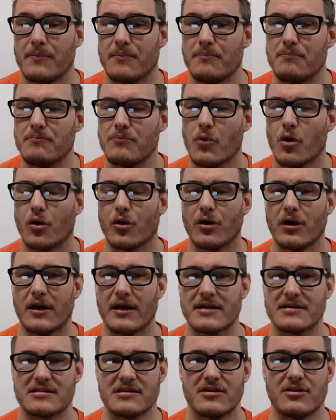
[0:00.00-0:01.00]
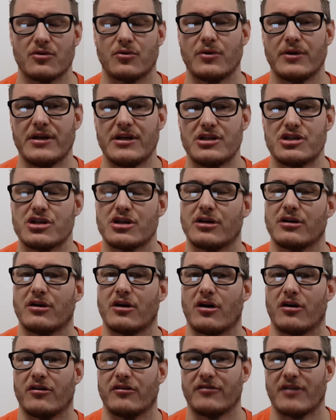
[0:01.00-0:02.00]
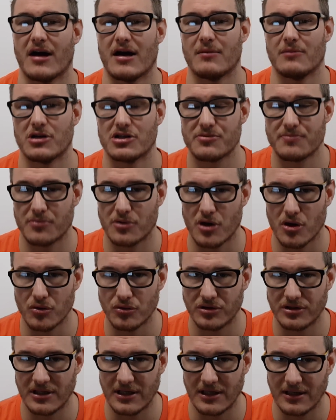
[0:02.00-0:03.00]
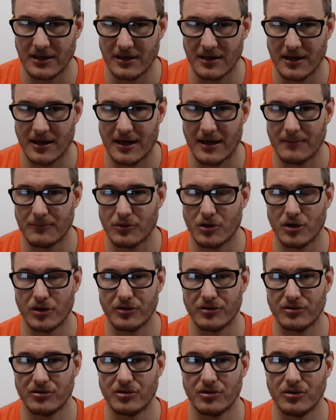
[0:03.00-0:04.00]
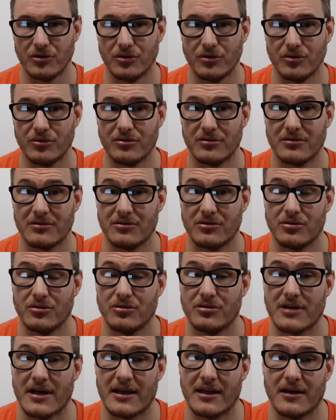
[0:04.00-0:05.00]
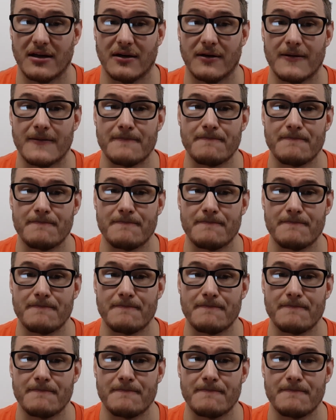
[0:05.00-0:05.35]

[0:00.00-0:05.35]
more or less in the region of how much protein I'm going to take in.